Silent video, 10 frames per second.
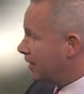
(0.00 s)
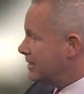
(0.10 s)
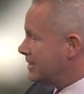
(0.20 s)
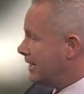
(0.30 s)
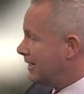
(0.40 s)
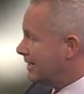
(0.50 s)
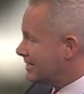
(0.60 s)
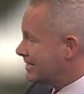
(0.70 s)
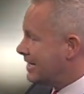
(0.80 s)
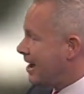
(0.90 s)
He's heading
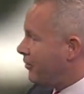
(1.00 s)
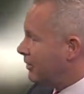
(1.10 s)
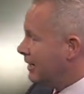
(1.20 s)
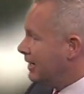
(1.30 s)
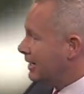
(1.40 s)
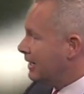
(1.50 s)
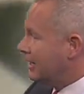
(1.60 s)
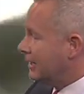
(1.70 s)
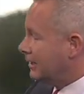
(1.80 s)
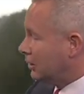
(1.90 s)
south. And
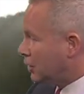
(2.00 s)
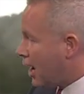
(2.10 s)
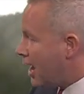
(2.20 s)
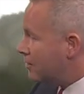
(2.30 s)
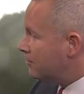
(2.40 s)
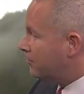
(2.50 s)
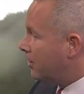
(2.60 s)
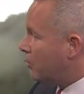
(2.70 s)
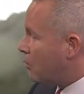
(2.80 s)
again, a lot of uh,